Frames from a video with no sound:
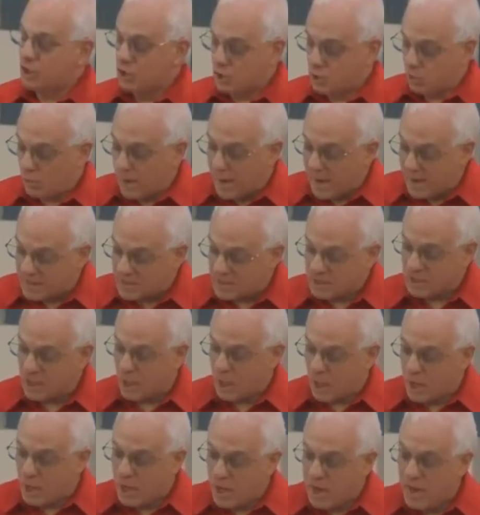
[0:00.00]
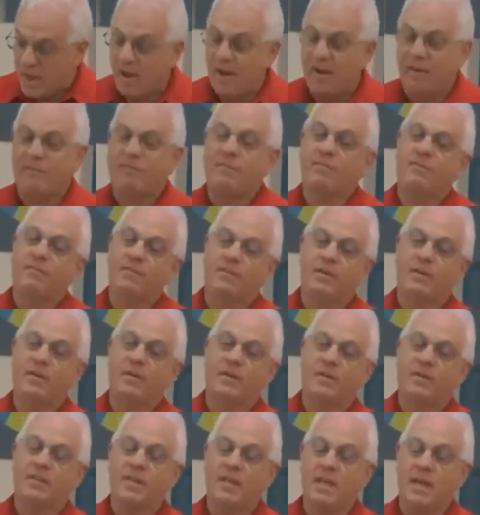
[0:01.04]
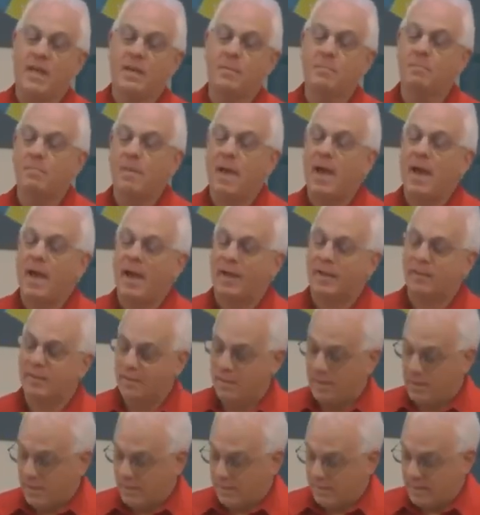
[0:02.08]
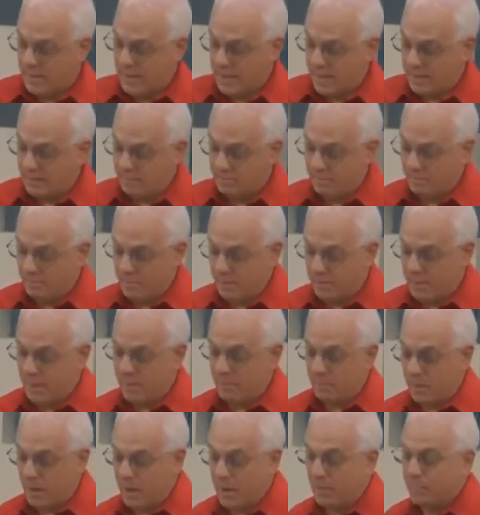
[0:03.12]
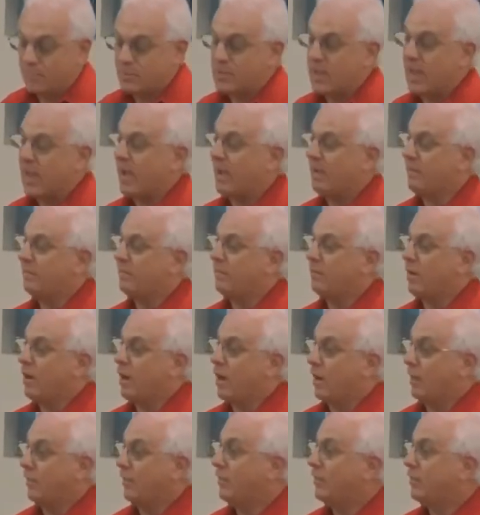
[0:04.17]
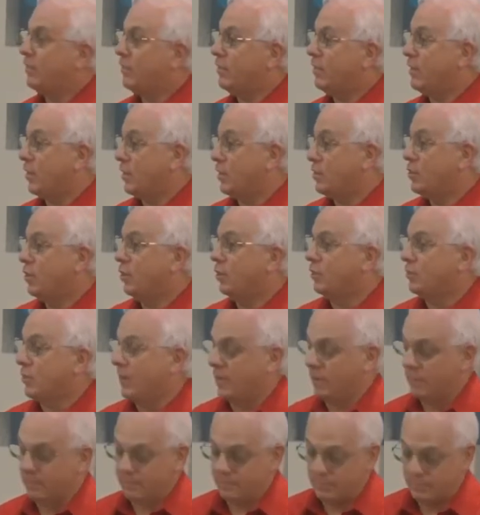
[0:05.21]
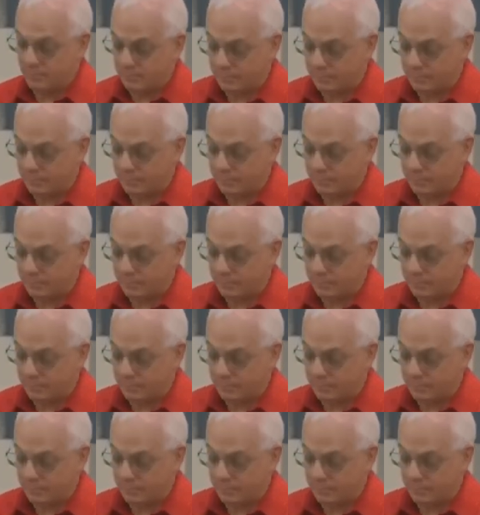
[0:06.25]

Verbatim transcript: stress enough the impact that, that moms have on their children